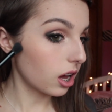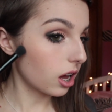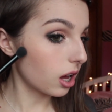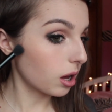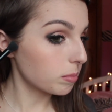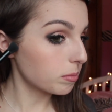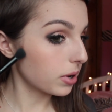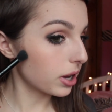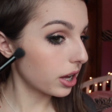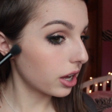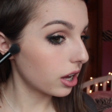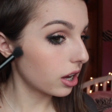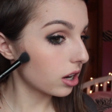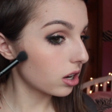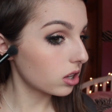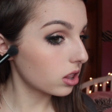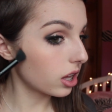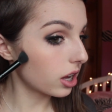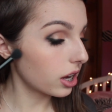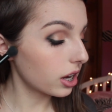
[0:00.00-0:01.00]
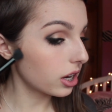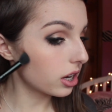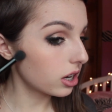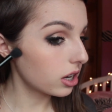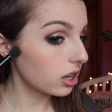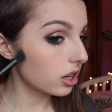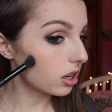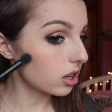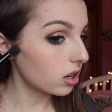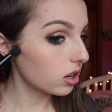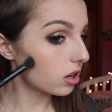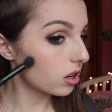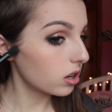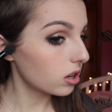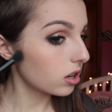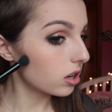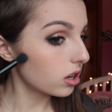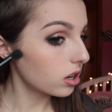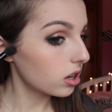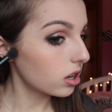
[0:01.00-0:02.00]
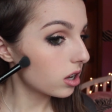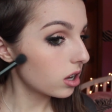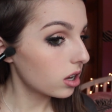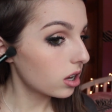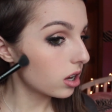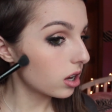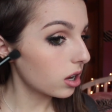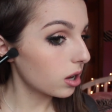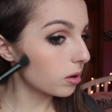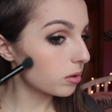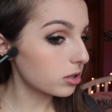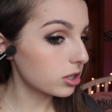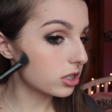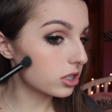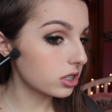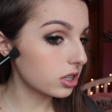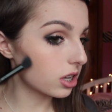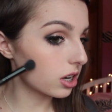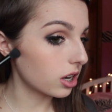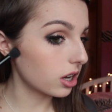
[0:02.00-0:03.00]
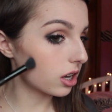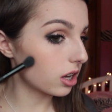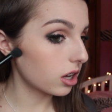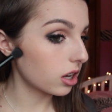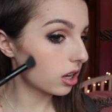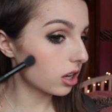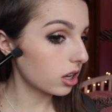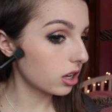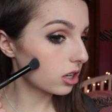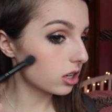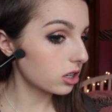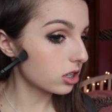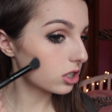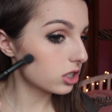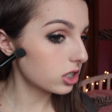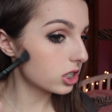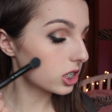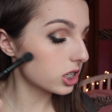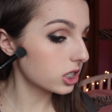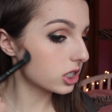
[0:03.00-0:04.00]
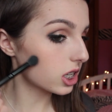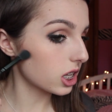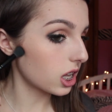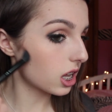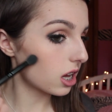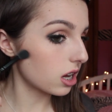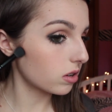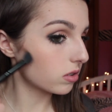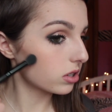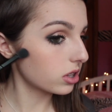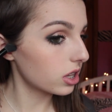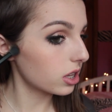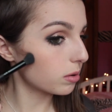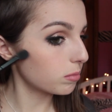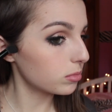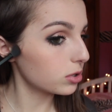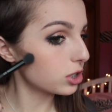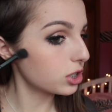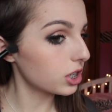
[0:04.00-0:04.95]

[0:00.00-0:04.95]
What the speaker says: at my hairline, I'm just going to chisel out them